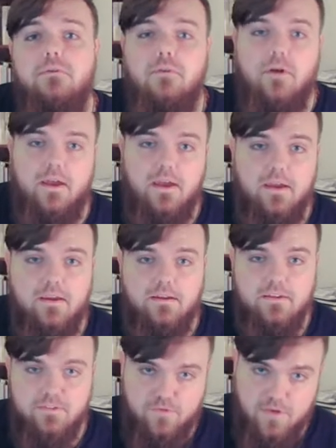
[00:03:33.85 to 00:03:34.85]
and in the
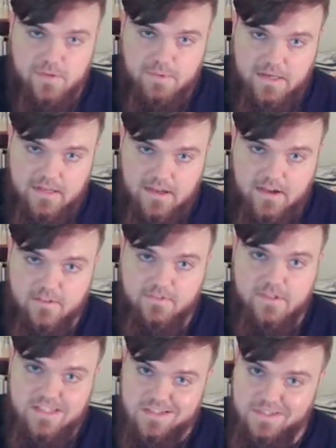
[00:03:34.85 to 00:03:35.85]
free PDF
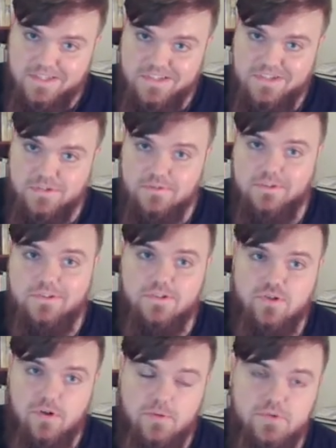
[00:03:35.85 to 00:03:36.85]
that's linked to in the
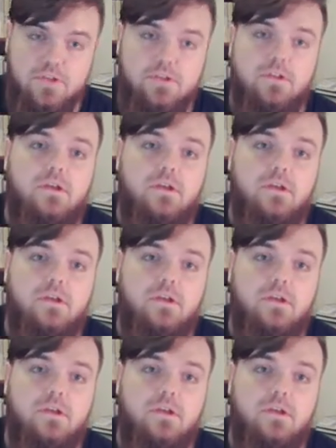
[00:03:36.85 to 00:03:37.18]
description,